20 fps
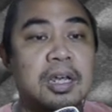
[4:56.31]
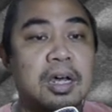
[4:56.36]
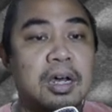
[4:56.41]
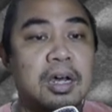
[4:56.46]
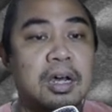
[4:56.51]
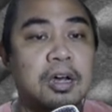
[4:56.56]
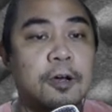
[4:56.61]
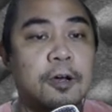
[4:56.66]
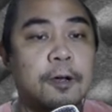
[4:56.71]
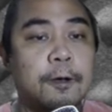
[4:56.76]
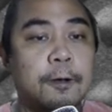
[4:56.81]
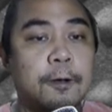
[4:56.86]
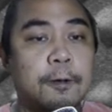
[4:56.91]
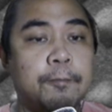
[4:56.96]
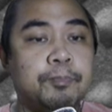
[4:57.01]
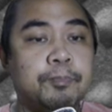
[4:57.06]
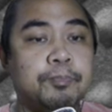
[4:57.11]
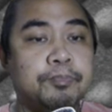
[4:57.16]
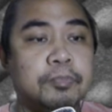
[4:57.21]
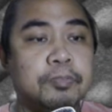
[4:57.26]
um,
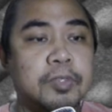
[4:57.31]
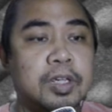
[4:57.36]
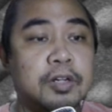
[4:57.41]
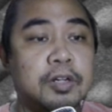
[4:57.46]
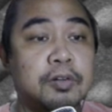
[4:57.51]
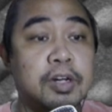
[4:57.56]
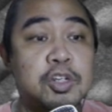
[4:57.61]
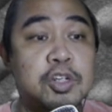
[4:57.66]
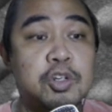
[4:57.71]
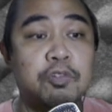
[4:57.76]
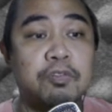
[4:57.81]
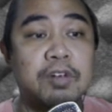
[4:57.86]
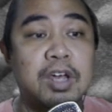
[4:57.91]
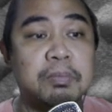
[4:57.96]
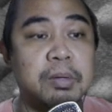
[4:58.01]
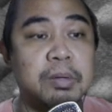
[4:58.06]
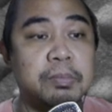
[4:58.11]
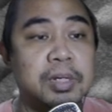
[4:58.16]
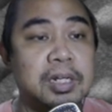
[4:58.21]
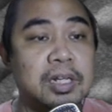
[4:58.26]
increased
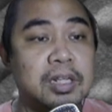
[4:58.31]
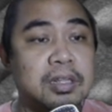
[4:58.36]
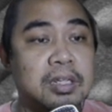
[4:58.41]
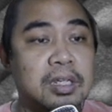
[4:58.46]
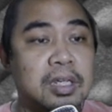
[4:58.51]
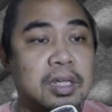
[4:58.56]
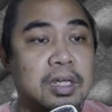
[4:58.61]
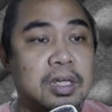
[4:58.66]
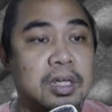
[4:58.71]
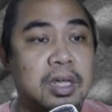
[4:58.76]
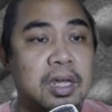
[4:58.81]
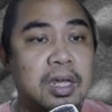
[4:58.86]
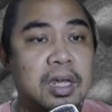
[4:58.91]
survivability,